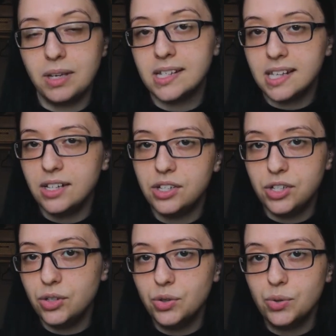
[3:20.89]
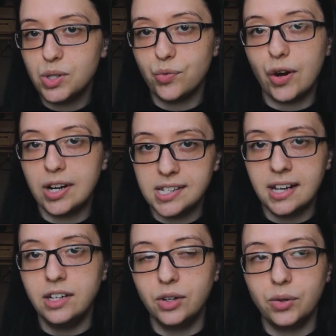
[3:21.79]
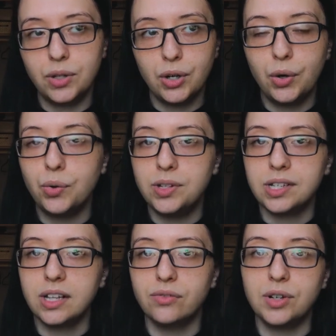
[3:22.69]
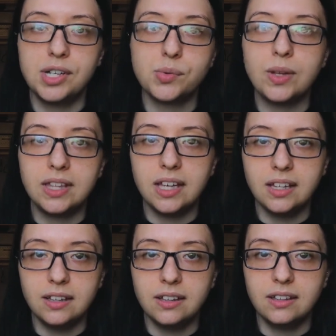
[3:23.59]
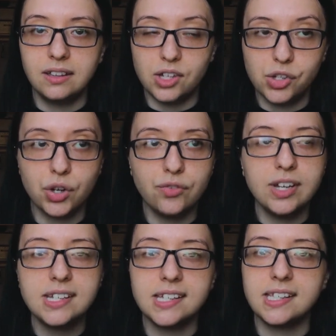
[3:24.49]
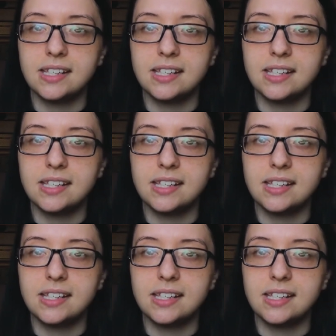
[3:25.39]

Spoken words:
because they do, as far as I know, their own deliveries within the service.